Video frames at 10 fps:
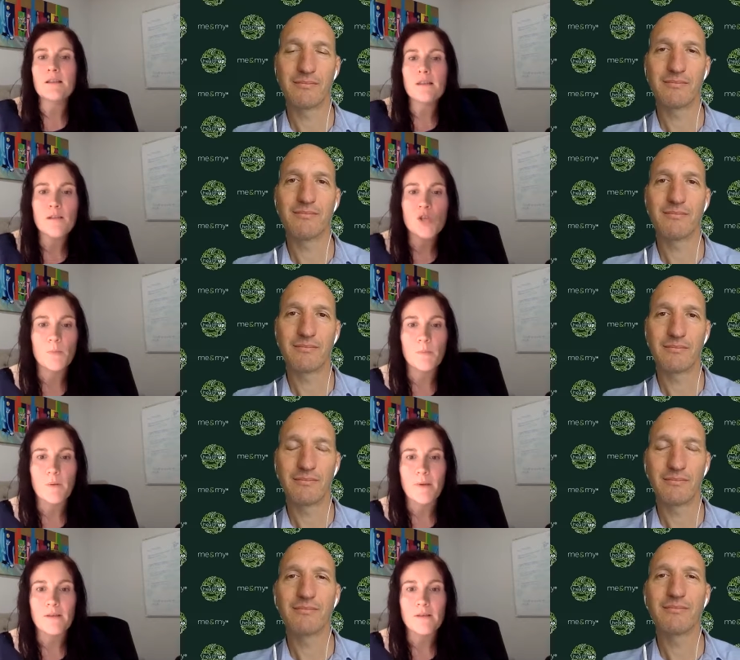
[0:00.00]
Speaker 1: to the
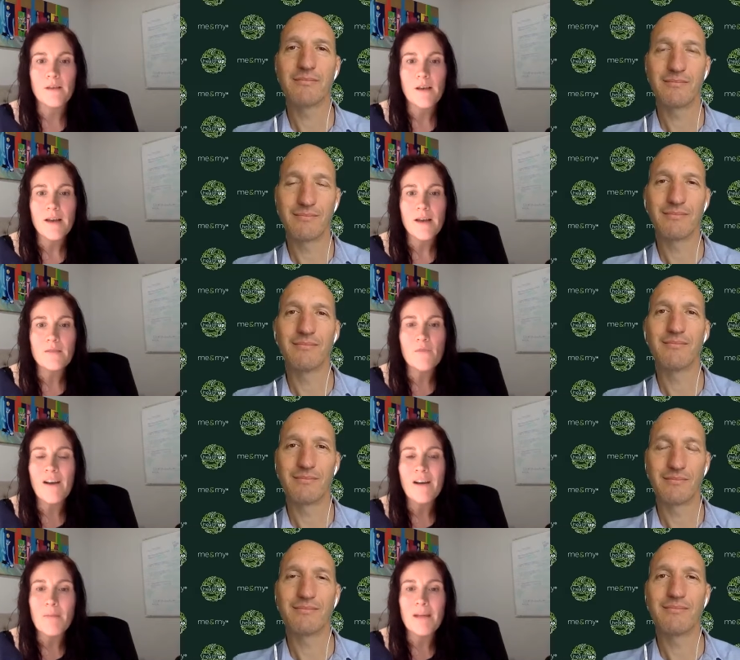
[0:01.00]
supplements is
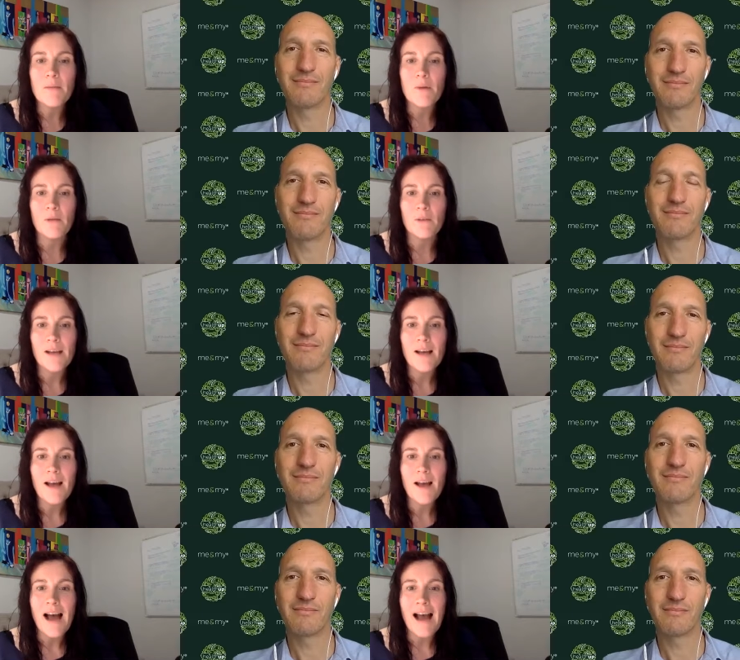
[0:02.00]
very minimal.
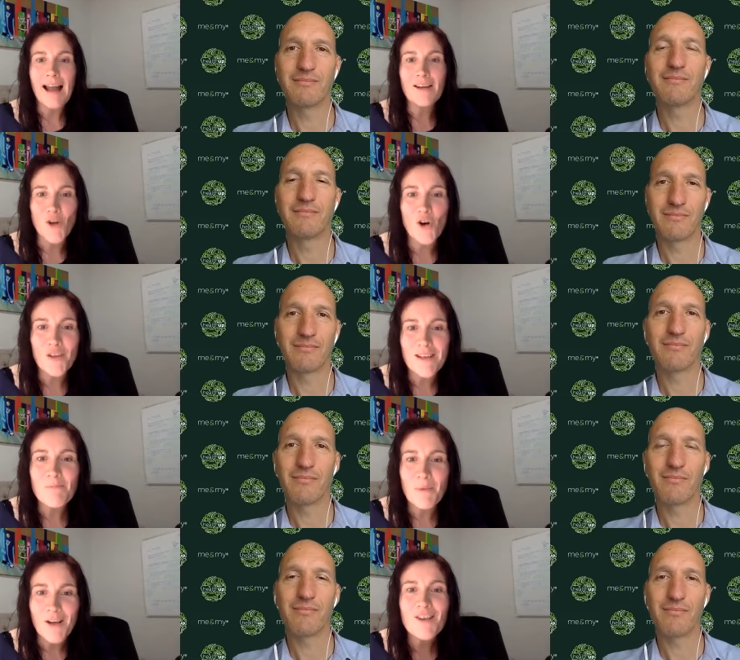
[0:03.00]
And I know
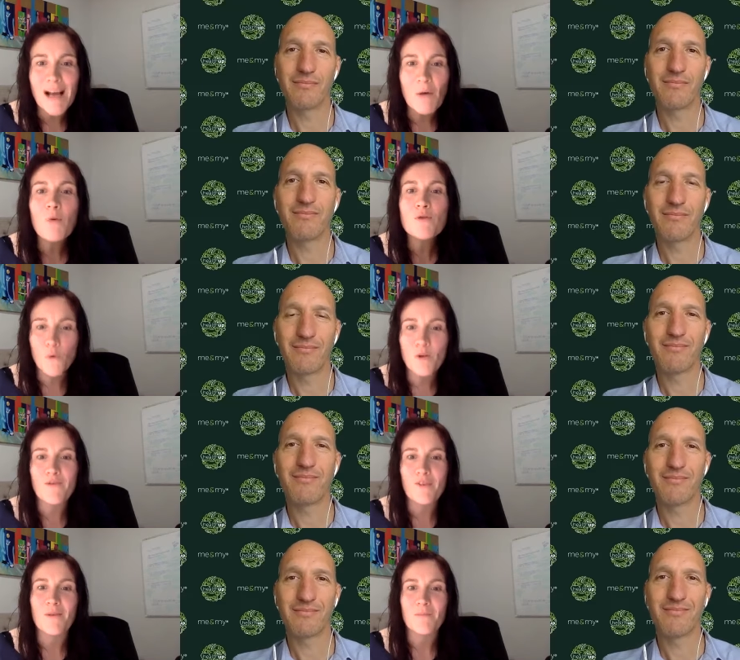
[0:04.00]
this because I was one
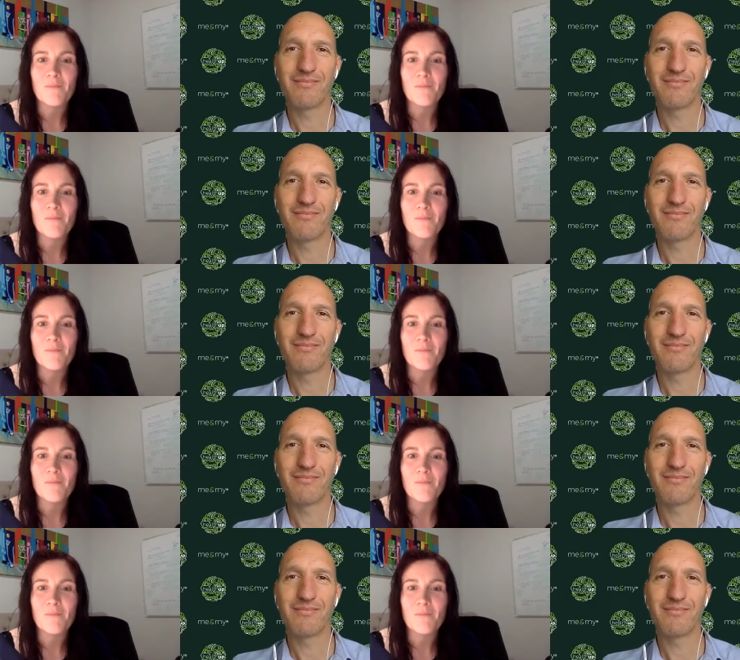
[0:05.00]
of them.